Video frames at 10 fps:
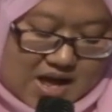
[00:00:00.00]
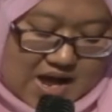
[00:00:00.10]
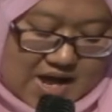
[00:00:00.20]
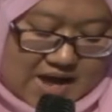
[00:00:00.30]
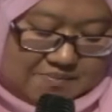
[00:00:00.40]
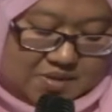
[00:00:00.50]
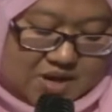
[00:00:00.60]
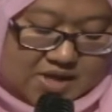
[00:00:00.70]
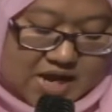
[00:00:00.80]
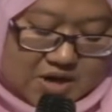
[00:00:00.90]
I am
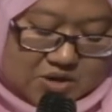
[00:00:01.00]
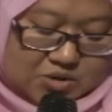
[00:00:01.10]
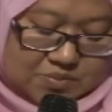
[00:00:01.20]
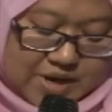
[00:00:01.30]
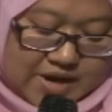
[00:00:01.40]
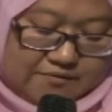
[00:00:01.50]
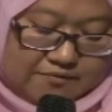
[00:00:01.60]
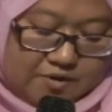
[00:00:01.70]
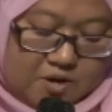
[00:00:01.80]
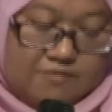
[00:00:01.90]
not allowed to pray
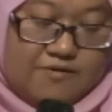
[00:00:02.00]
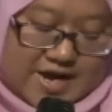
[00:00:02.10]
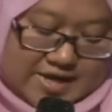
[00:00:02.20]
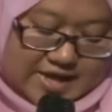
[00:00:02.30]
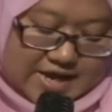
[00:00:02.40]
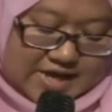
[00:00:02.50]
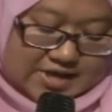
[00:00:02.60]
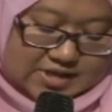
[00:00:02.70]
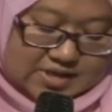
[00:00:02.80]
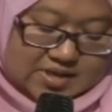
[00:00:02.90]
for 5
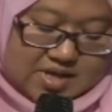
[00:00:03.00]
days.